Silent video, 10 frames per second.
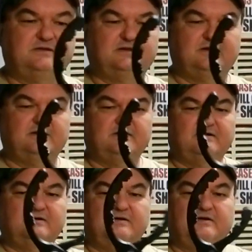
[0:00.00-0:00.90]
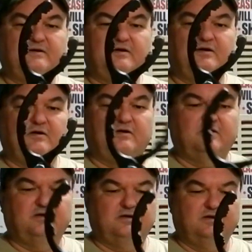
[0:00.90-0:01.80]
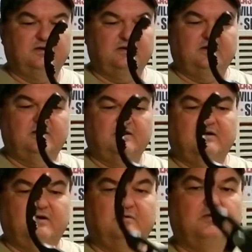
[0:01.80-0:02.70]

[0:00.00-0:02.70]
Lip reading: [no speech]